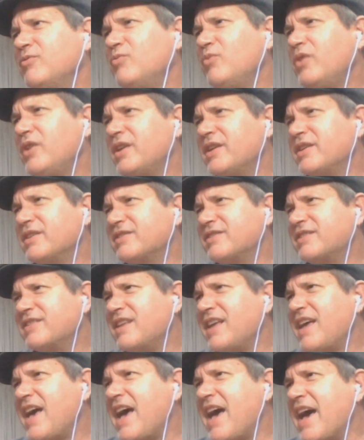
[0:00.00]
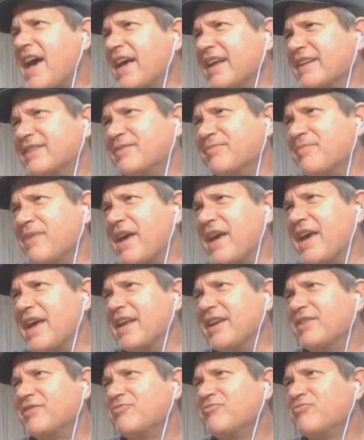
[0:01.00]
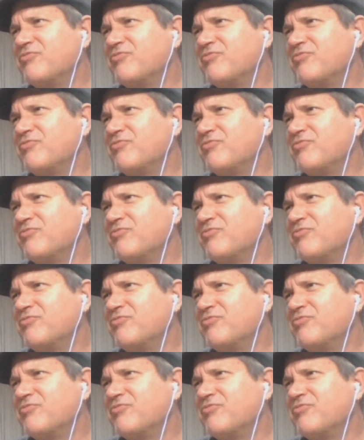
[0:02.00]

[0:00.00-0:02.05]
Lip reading: What is that, man?